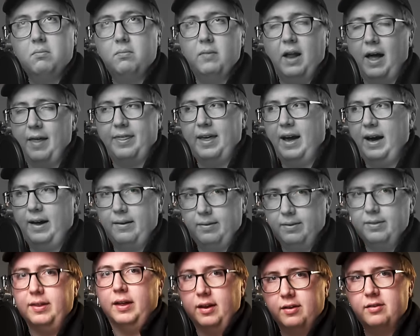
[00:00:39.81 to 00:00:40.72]
Not that,
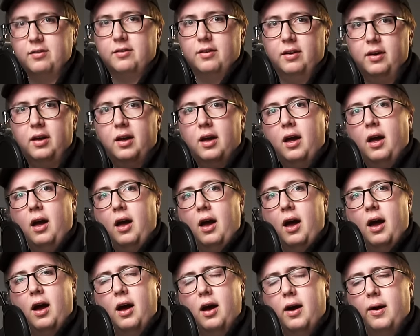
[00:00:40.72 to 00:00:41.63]
this.
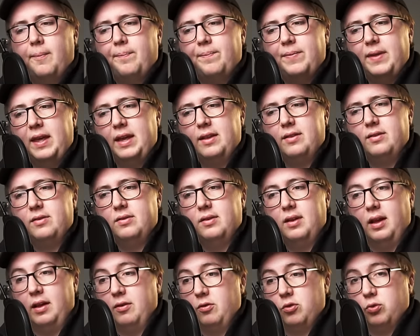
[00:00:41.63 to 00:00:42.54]

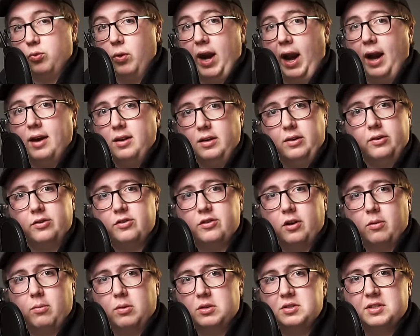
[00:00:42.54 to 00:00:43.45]
It's what I use
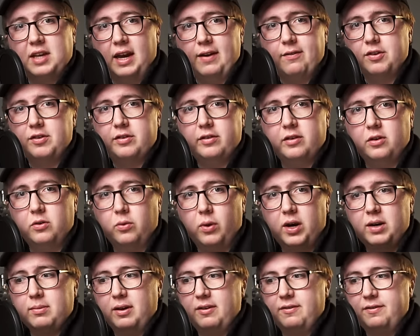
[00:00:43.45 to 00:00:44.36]
in almost every single
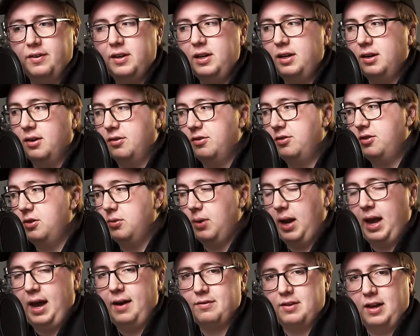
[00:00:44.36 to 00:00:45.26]
one of my videos. You
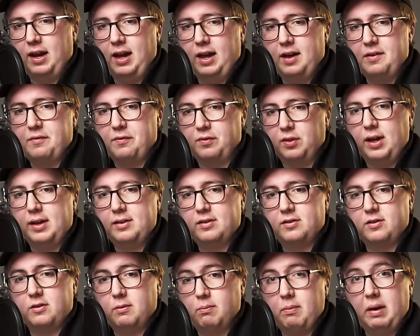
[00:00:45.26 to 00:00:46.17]
have to have
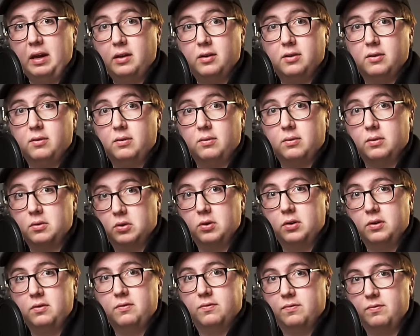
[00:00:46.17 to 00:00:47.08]
LUTs to make
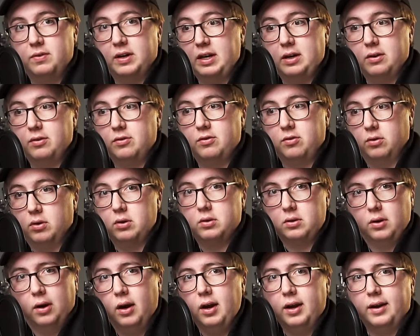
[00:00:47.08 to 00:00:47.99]
good videos
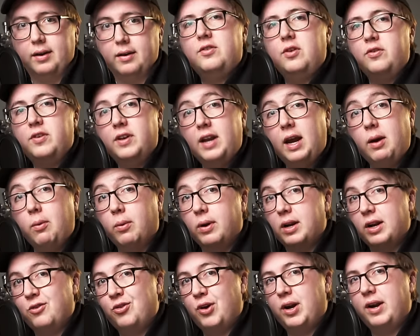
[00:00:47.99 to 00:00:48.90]
look good. So today we're
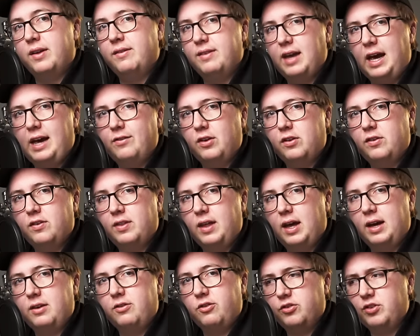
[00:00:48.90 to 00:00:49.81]
gonna try to dive into
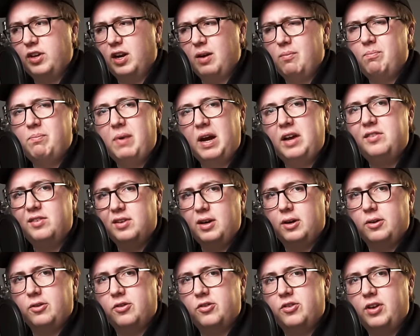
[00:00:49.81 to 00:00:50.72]
that, just get a basic
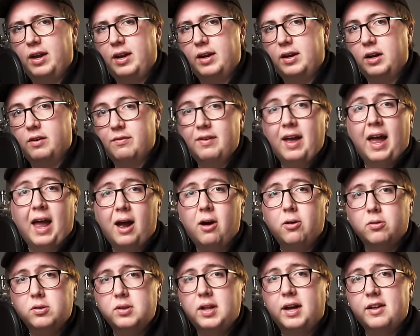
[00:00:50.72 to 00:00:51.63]
understanding of
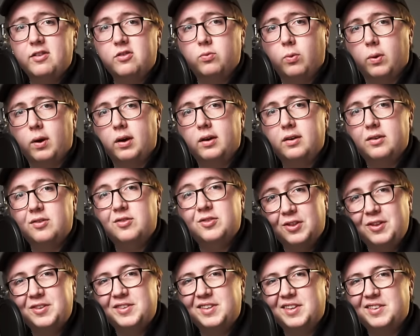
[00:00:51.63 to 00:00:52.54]
how LUTs work.
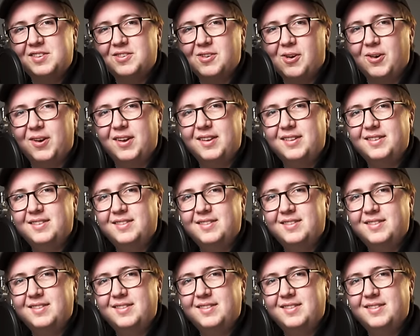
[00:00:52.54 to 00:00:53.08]
So let's get started.